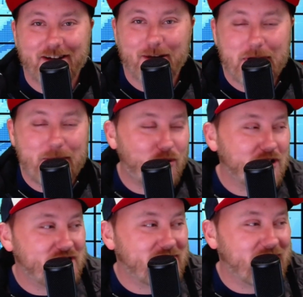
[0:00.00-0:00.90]
People
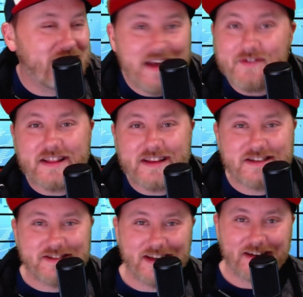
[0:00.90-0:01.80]
weren't just given
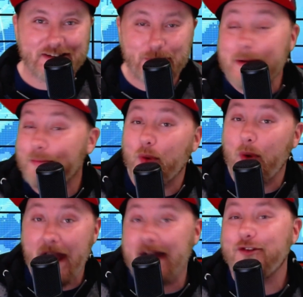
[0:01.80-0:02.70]
these things. People
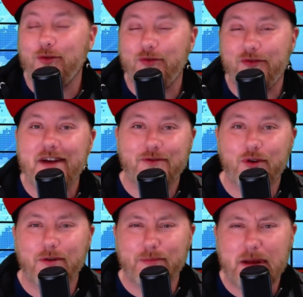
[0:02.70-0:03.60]
had to fight
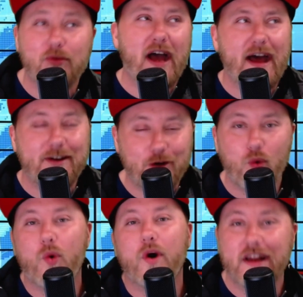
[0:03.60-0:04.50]
for them. People had to
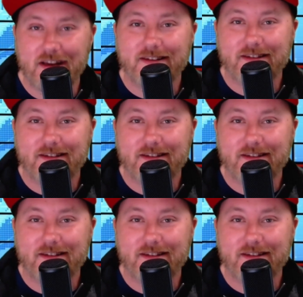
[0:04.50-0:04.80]
want it.